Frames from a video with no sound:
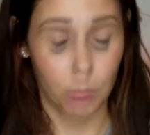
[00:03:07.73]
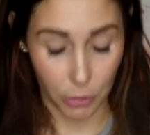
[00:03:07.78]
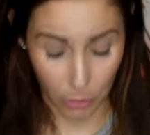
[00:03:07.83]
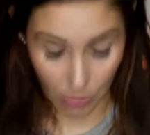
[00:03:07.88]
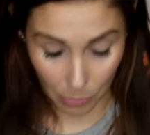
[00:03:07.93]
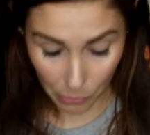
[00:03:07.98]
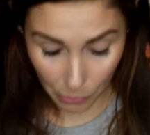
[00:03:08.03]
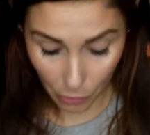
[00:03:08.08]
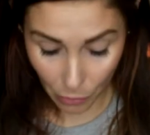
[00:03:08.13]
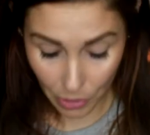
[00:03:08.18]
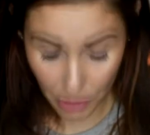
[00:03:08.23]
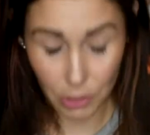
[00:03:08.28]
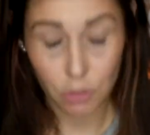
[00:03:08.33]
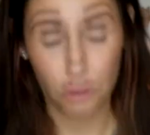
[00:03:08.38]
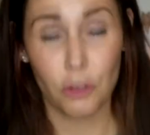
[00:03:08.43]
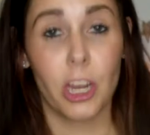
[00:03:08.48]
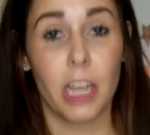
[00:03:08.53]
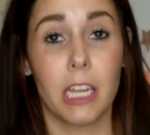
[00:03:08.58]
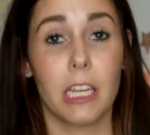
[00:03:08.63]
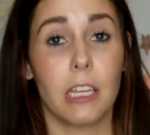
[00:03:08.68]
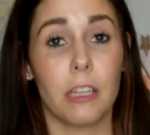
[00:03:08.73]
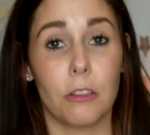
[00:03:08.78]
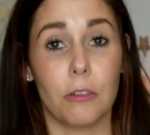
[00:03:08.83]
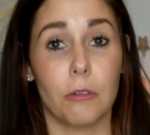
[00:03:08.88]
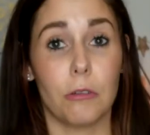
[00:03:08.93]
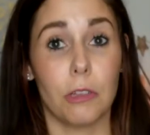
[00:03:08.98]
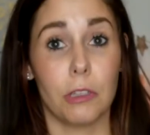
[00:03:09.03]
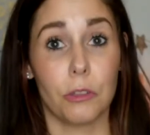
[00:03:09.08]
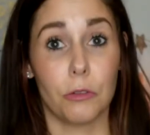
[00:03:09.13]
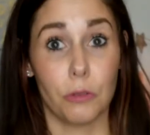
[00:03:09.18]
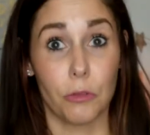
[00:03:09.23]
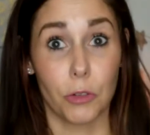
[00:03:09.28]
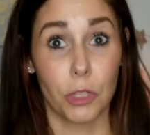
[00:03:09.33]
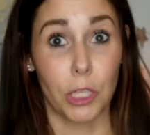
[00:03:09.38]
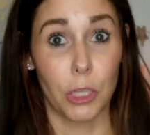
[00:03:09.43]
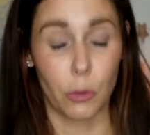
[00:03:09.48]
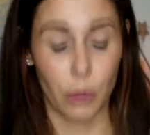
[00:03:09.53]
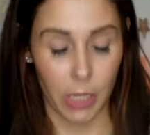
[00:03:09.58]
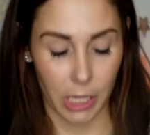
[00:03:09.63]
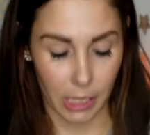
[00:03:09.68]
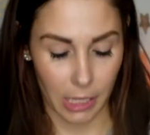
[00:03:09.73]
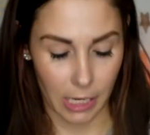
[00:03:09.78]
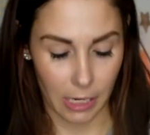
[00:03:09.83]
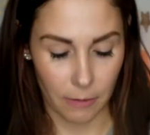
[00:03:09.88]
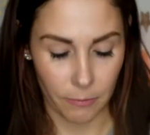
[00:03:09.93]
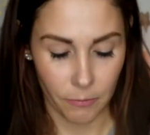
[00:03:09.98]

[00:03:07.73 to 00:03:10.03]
so I'm going to try and get through this really quickly.